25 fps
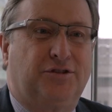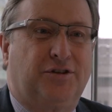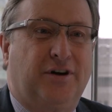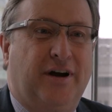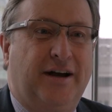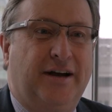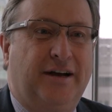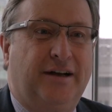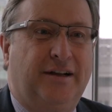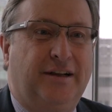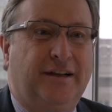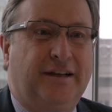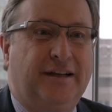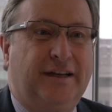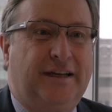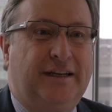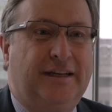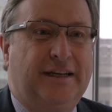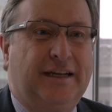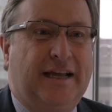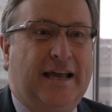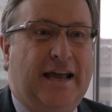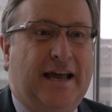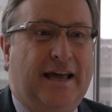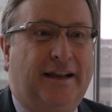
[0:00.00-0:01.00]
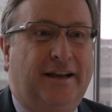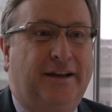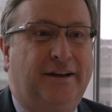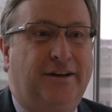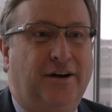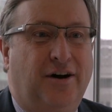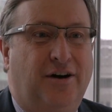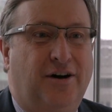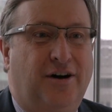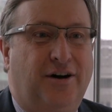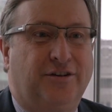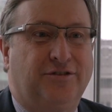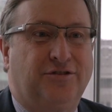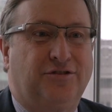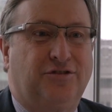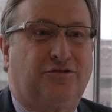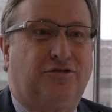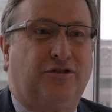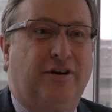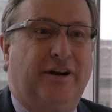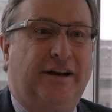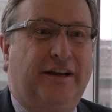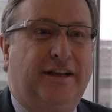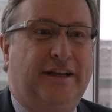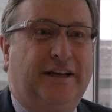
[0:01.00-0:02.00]
trial in Canada,
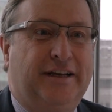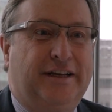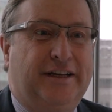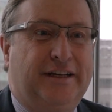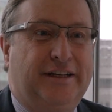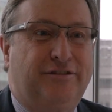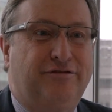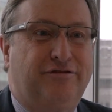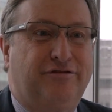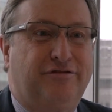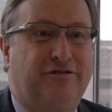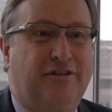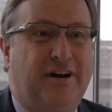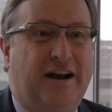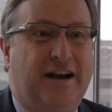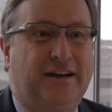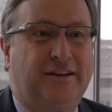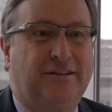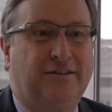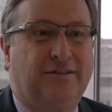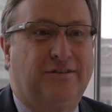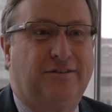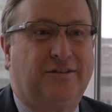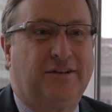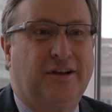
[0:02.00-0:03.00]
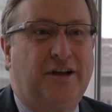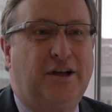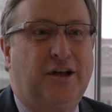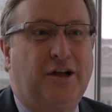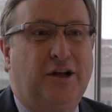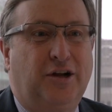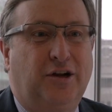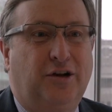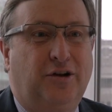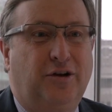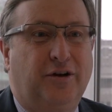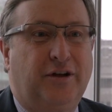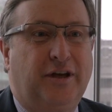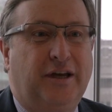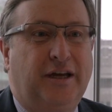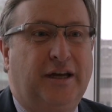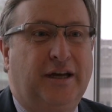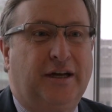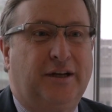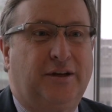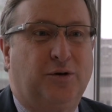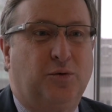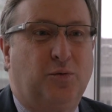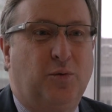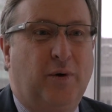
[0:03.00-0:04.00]
Australia, and France, looking
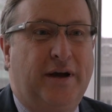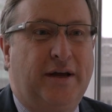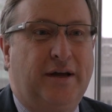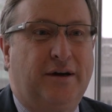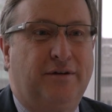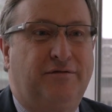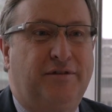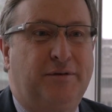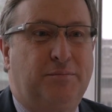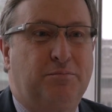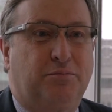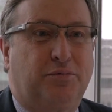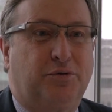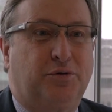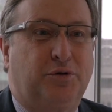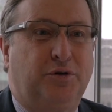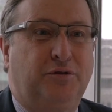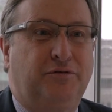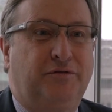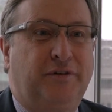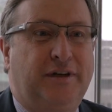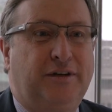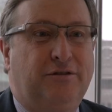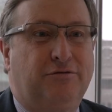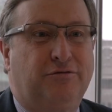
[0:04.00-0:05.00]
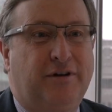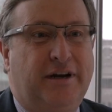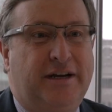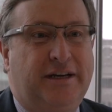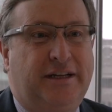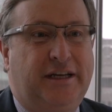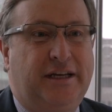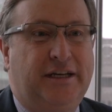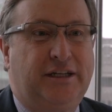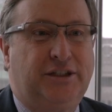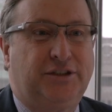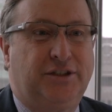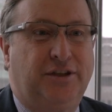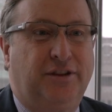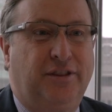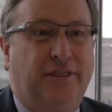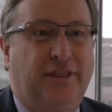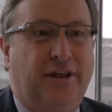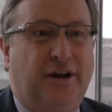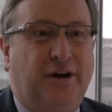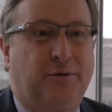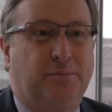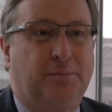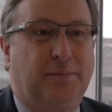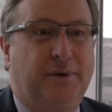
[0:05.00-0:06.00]
at a way of improving radiation
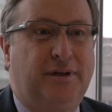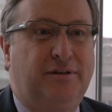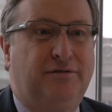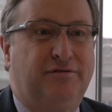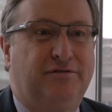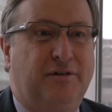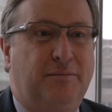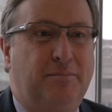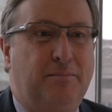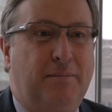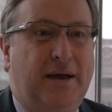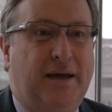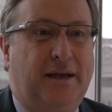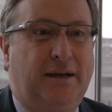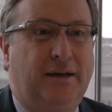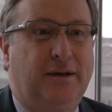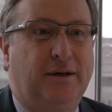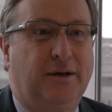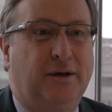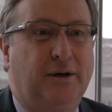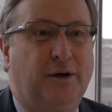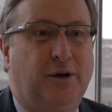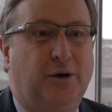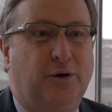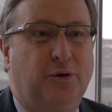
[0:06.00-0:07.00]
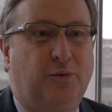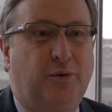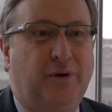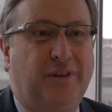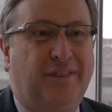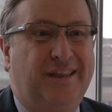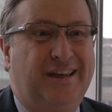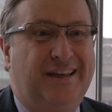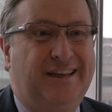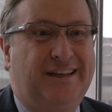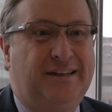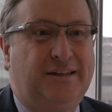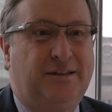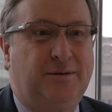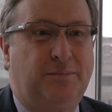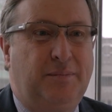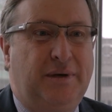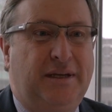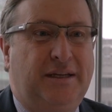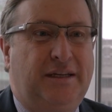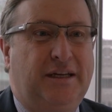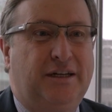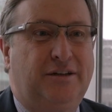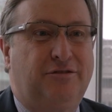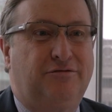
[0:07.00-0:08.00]
therapy for men with
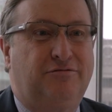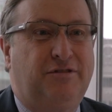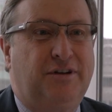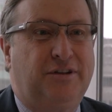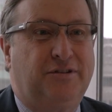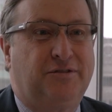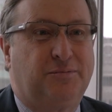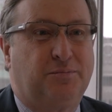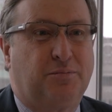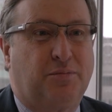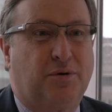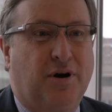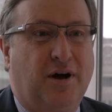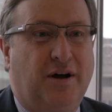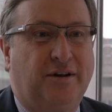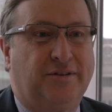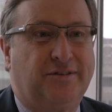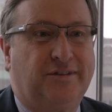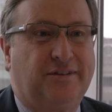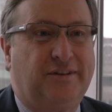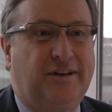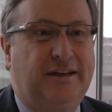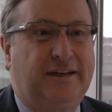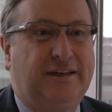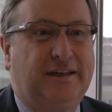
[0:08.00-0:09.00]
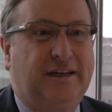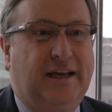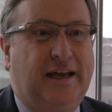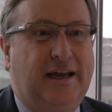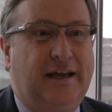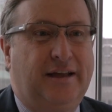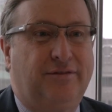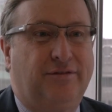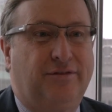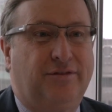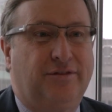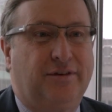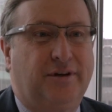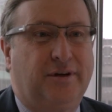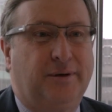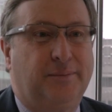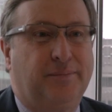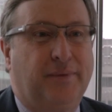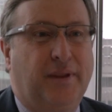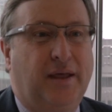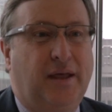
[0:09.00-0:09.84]
intermediate-risk prostate cancer.